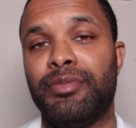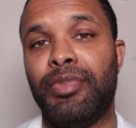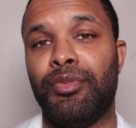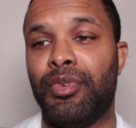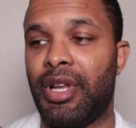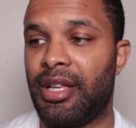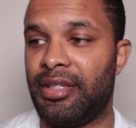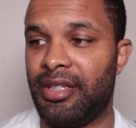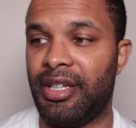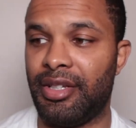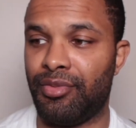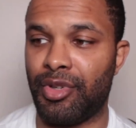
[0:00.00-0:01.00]
but what I
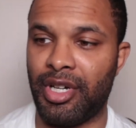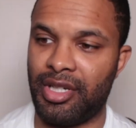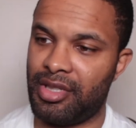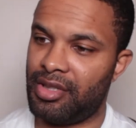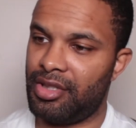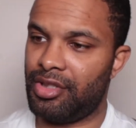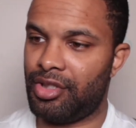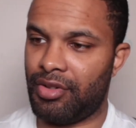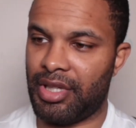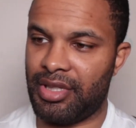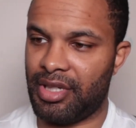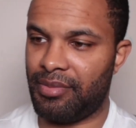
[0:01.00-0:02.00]
did was, you know,
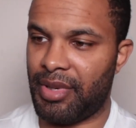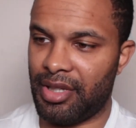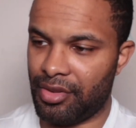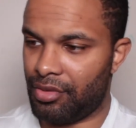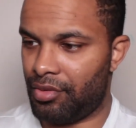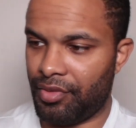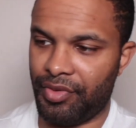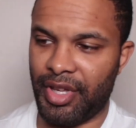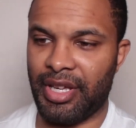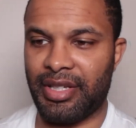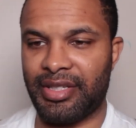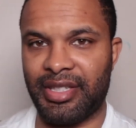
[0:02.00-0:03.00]
I did my little thing,